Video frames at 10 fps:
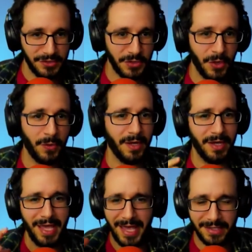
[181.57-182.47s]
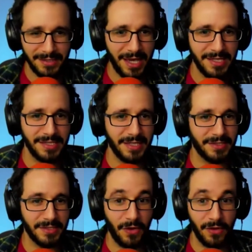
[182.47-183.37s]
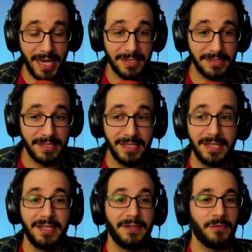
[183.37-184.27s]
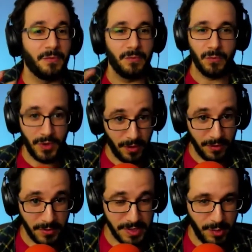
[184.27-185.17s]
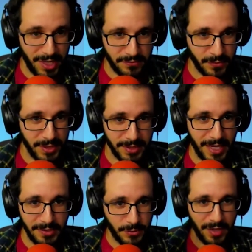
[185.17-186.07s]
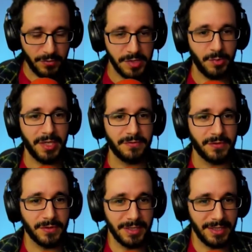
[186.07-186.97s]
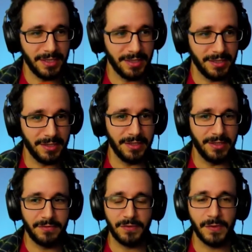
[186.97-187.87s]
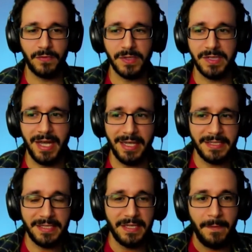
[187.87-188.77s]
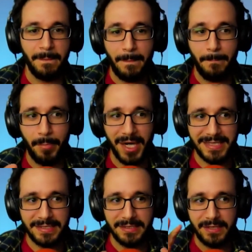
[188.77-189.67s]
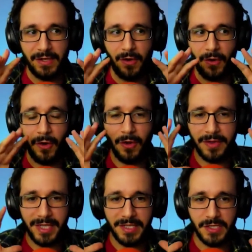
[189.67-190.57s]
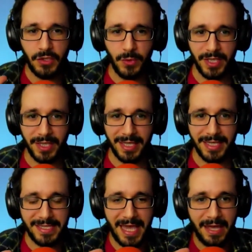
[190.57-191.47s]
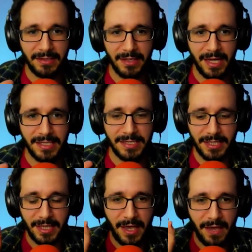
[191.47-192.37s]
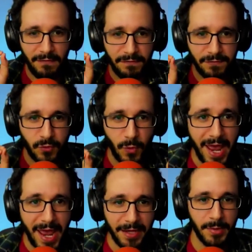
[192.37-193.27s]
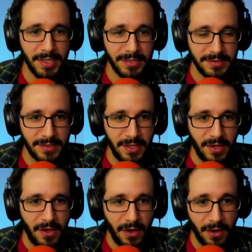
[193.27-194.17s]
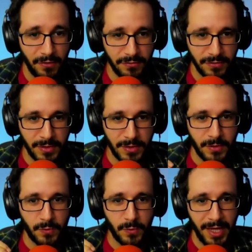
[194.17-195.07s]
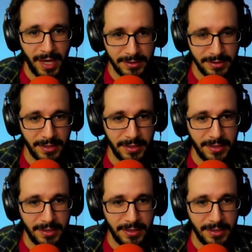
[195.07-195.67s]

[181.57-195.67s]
analyzing it and all that. With all the respect for it, and I do have respect for science, but all that it's doing is analyzing a fragment of reality,